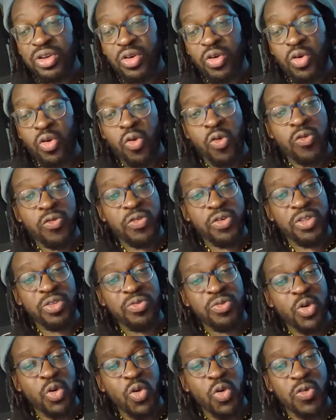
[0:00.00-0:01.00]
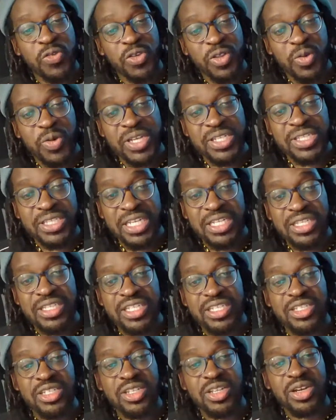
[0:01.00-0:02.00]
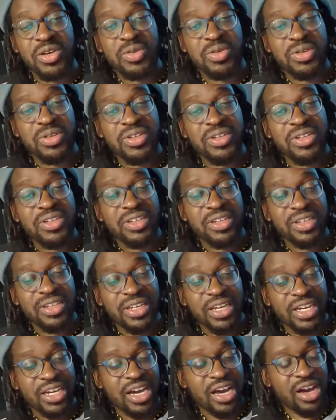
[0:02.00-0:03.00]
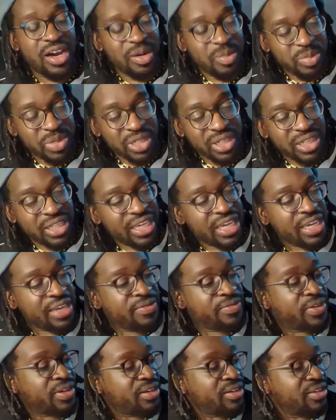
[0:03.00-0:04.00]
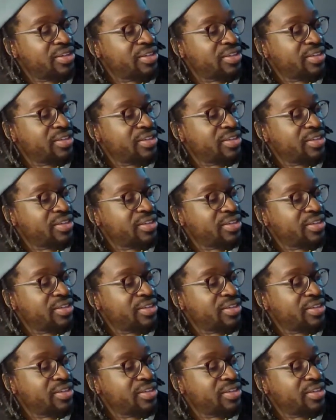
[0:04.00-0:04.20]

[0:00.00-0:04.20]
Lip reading: All for the West Indies, you know. I can't believe it.